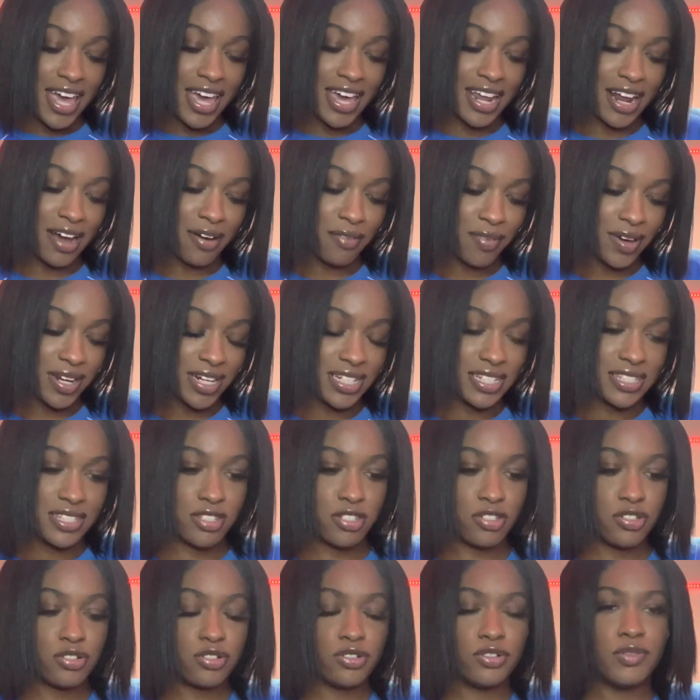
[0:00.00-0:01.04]
and I wanted
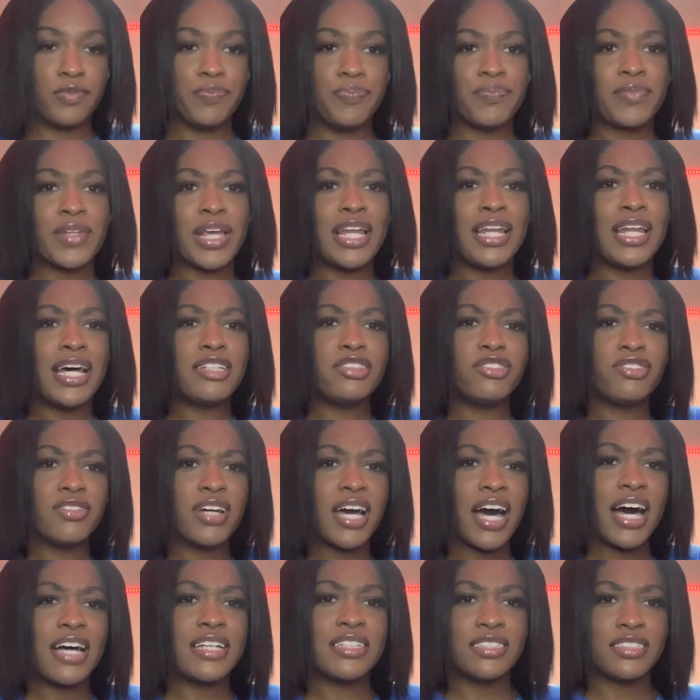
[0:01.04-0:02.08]
to let you
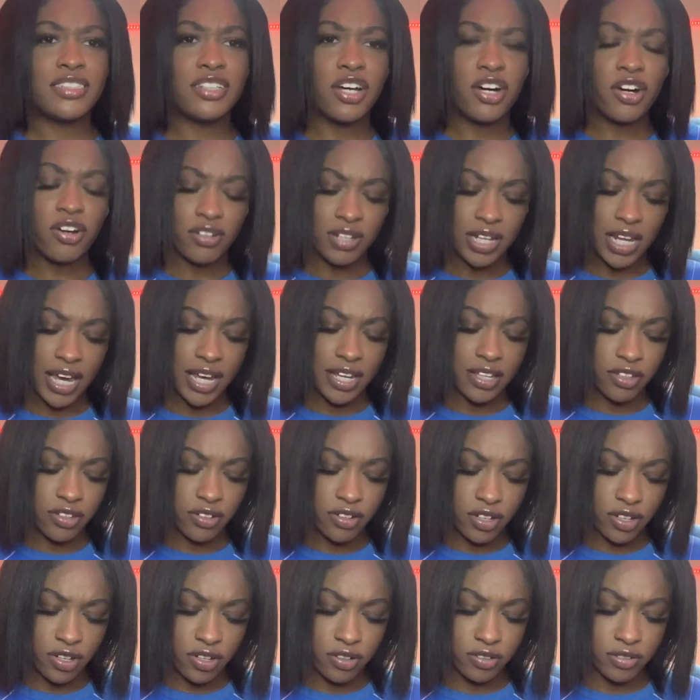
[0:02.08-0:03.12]
guys know, like,
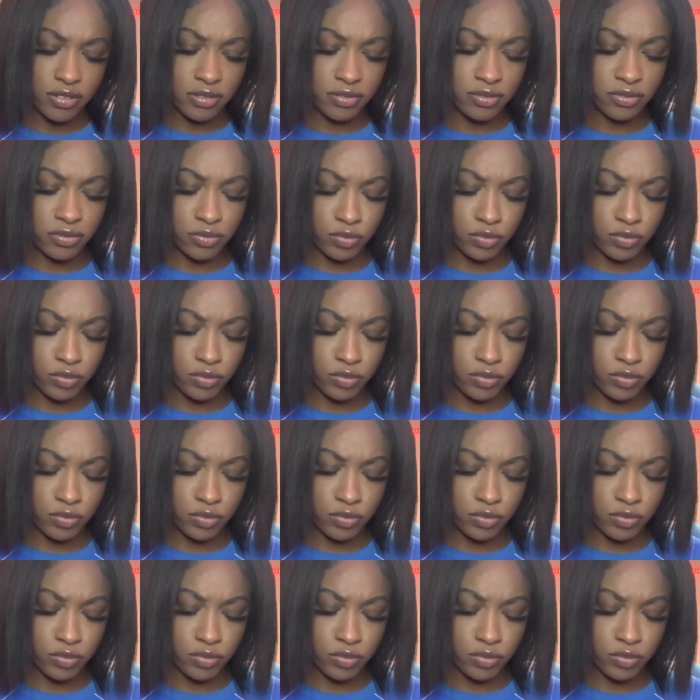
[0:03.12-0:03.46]
you know,